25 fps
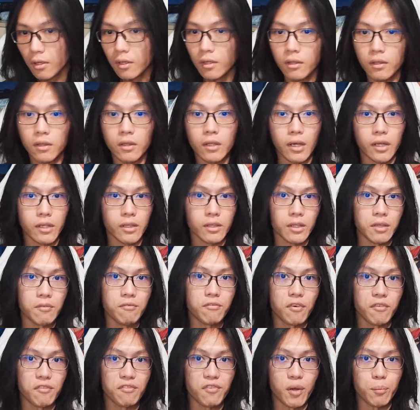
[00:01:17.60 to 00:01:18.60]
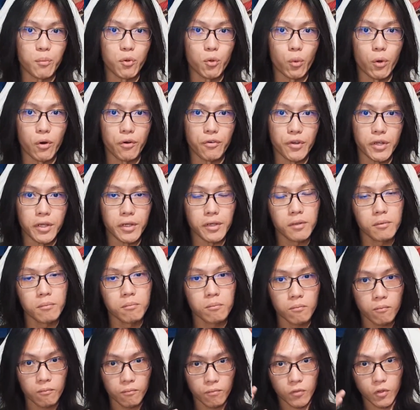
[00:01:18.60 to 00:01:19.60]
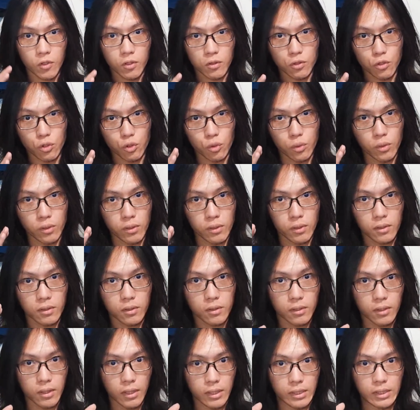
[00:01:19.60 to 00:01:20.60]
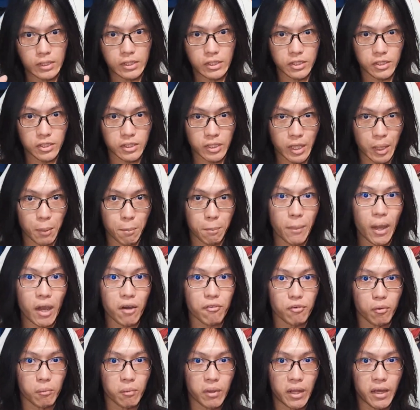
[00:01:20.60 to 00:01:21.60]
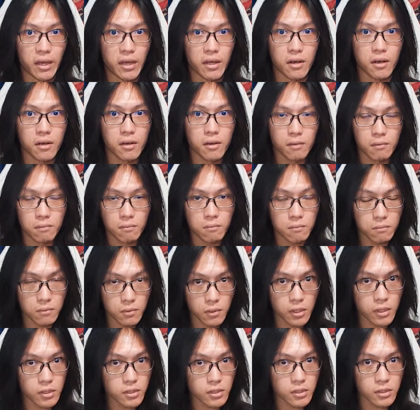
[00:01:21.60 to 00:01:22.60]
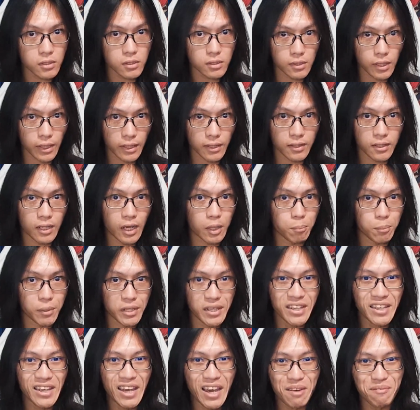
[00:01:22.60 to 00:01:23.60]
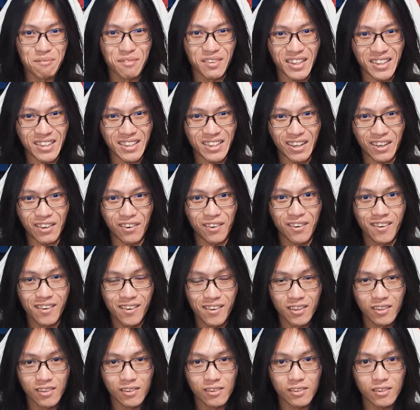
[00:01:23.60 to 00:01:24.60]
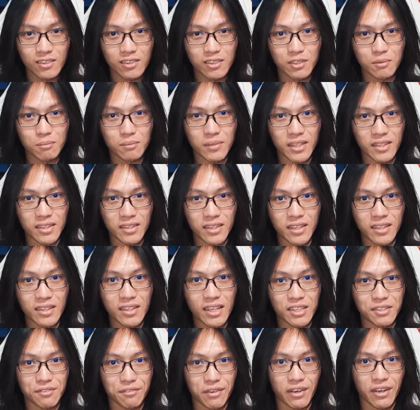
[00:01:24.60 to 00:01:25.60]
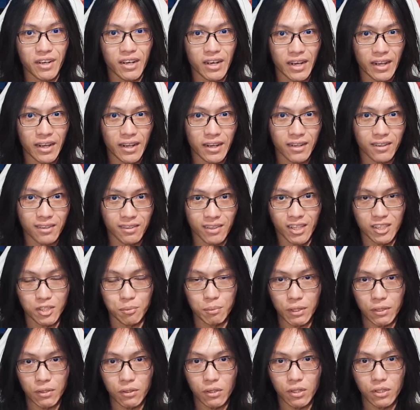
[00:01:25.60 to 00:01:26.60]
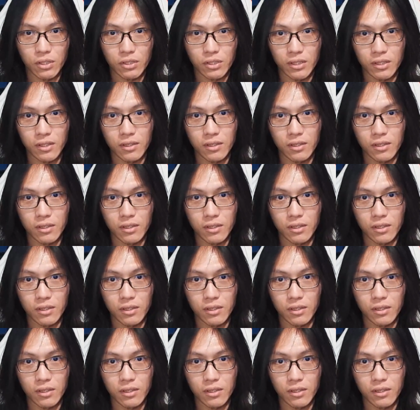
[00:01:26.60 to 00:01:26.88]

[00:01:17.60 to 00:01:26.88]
19th of February. So I just came back from that. It's like 9 p.m. right now. You might think that's very late, and that's because